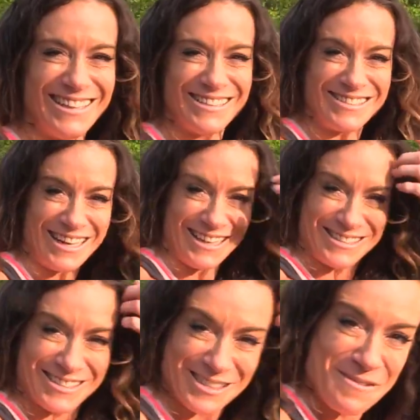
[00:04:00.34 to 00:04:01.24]
the
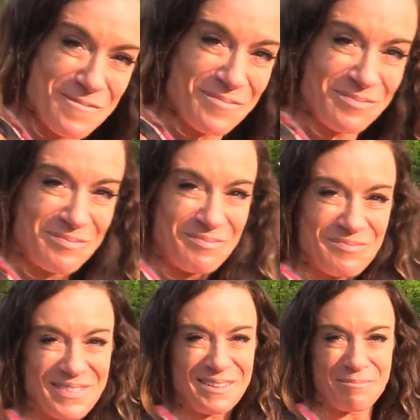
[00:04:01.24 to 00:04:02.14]
States.
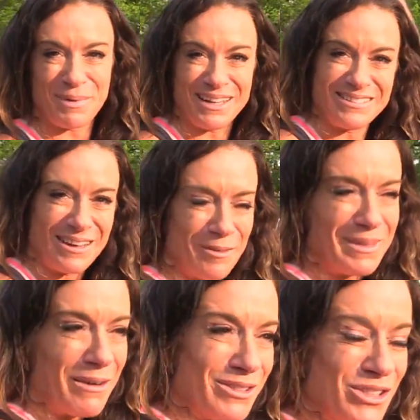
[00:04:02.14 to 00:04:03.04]
But
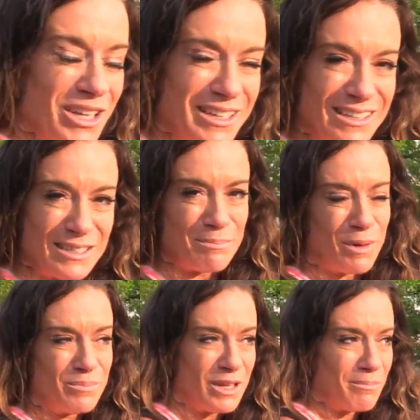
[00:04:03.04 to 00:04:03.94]
that was good because it
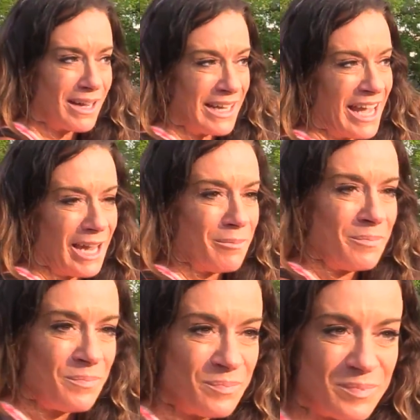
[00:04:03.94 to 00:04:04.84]
bumped up my game.
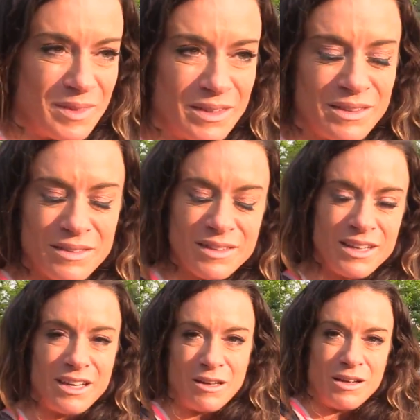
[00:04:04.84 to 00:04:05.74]

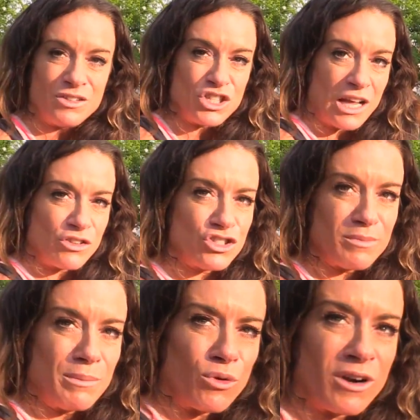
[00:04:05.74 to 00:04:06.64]
Challenged
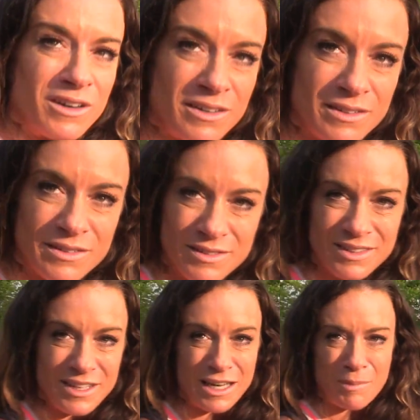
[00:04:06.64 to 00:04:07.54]
me more.
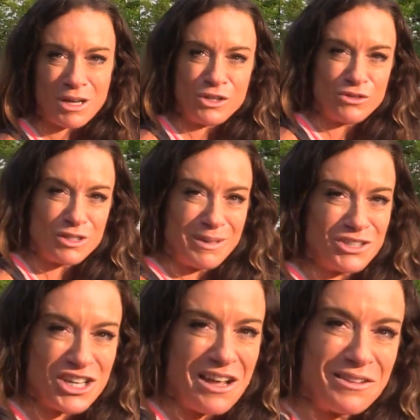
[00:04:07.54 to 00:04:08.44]
And I'm not used to being
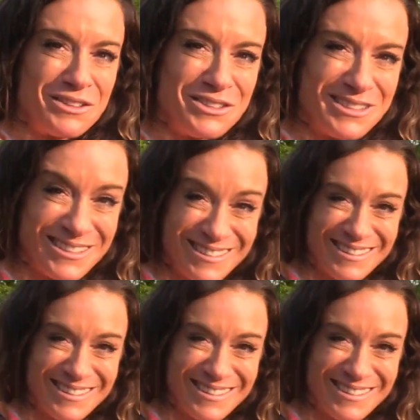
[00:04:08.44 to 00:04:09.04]
challenged.